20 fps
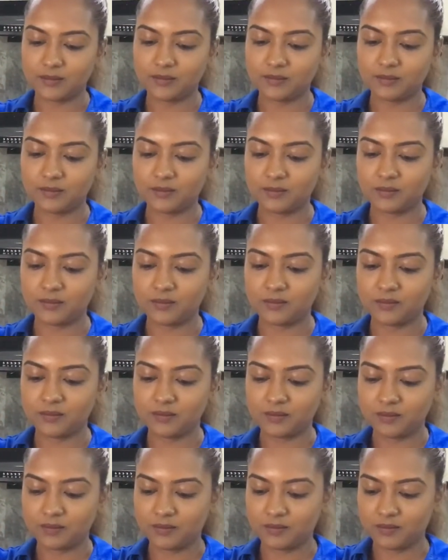
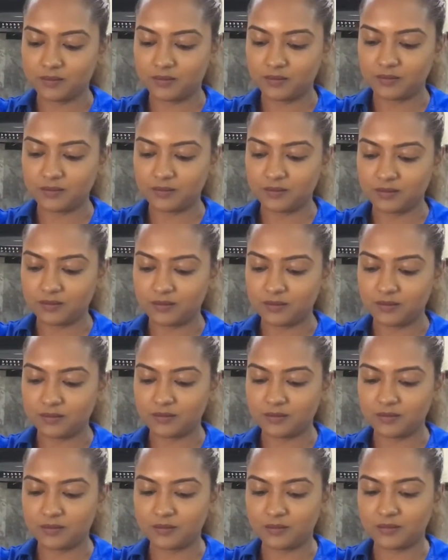
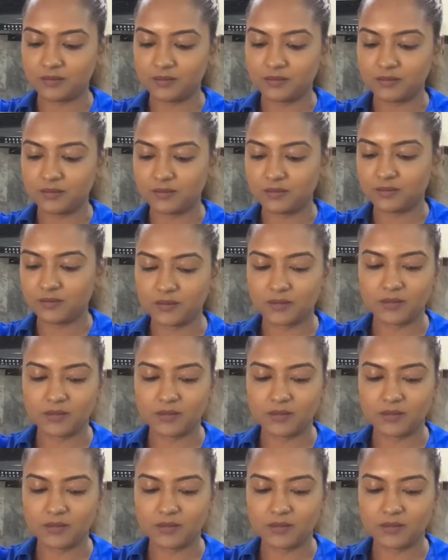[no speech]